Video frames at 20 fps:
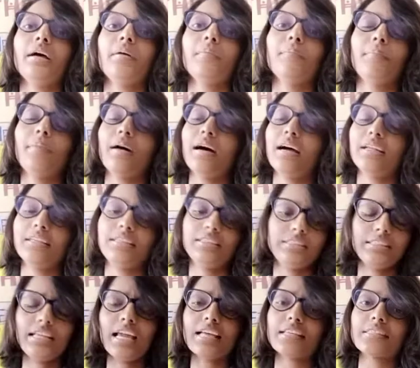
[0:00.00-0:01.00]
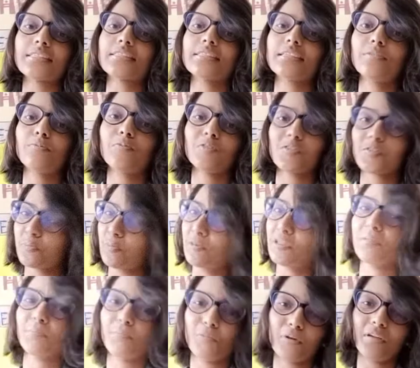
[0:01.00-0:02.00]
But yes, it was pretty
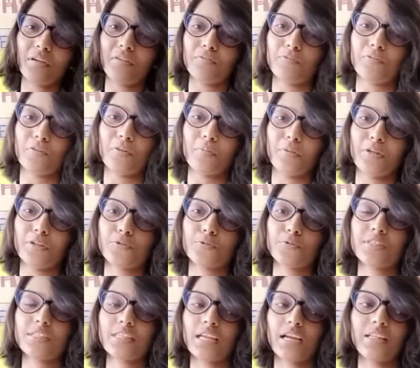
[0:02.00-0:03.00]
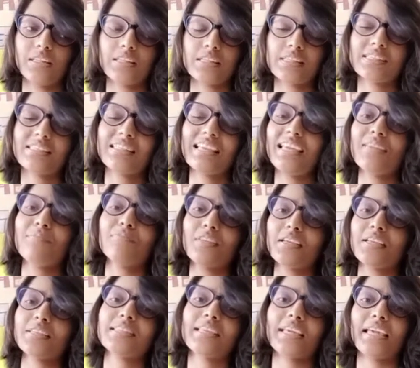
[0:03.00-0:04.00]
boring for me to study the same
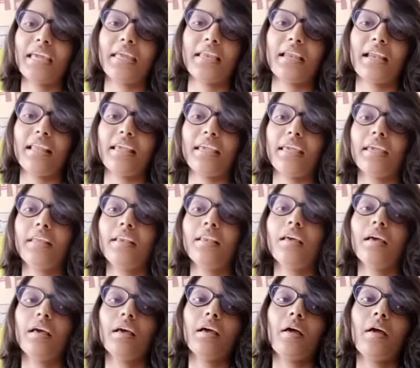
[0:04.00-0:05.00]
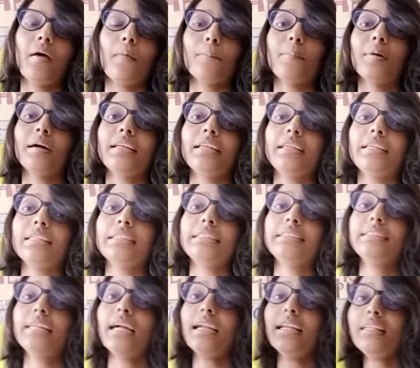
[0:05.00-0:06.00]
things again and again. But
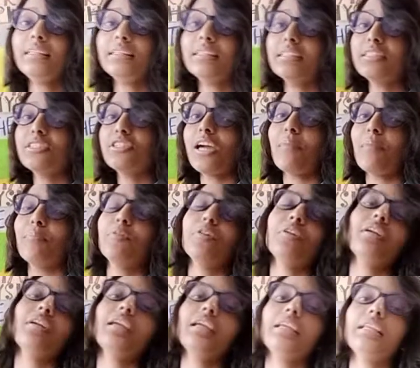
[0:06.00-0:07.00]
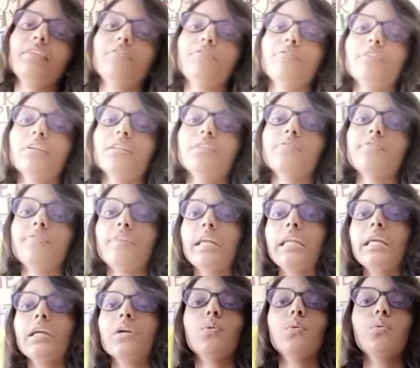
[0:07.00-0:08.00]
studying this chapter, it felt
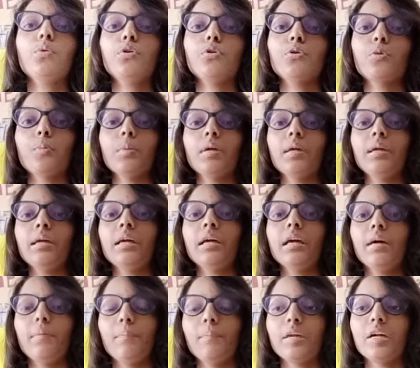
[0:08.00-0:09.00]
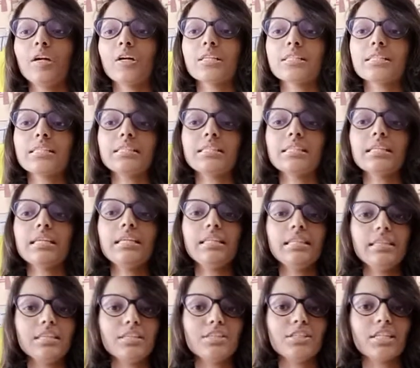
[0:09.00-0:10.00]
very cool to me, because in
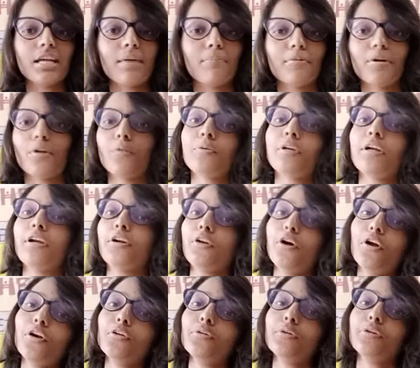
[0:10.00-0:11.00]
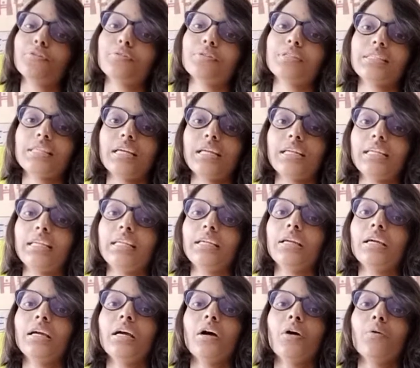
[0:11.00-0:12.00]
this chapter we are not going to study
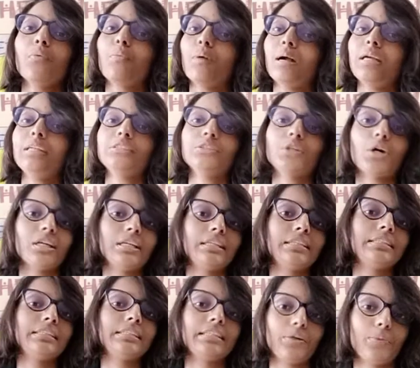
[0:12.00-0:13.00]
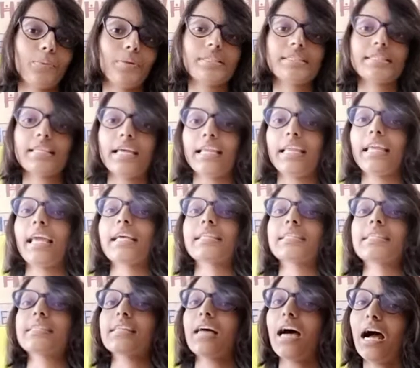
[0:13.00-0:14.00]
what solid, liquids and
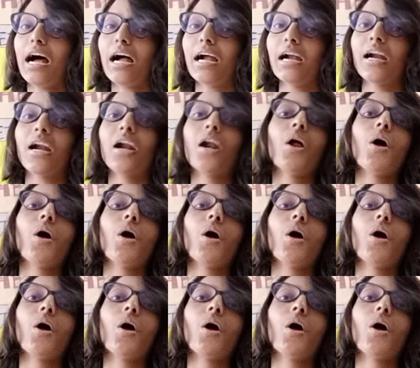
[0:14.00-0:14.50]
gases are,